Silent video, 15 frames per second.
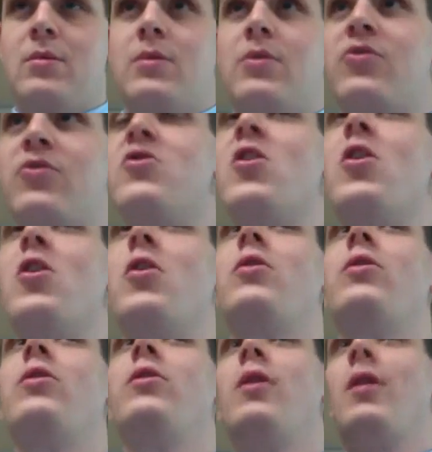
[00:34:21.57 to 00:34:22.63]
There's
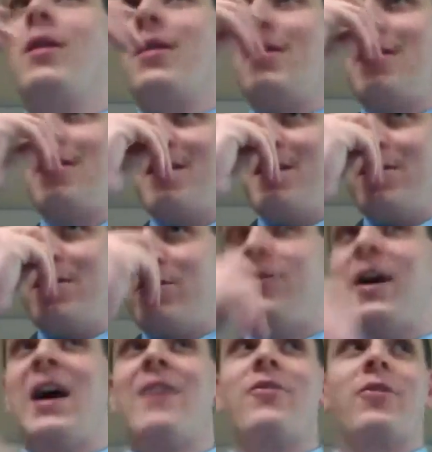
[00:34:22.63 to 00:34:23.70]
no
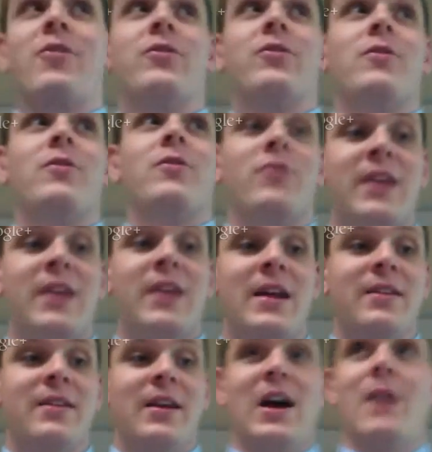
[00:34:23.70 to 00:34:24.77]
survivors for
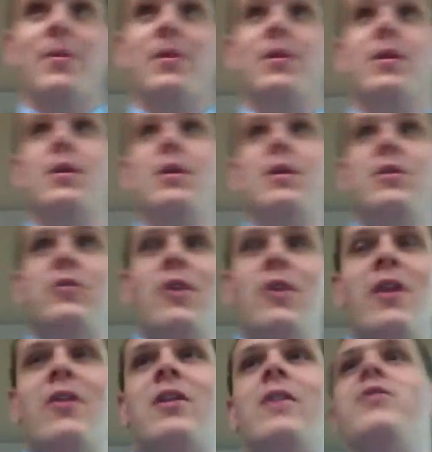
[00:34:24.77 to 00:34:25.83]
tenancy in common.
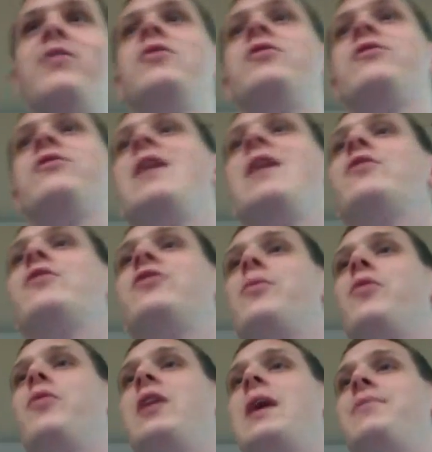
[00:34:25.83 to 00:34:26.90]
So, Erica, if there's no
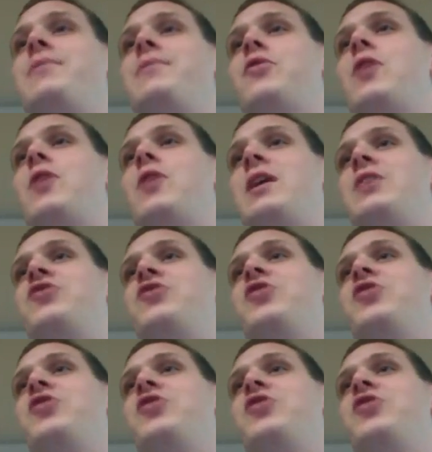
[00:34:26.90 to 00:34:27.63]
survivorship, what happens to Crockett's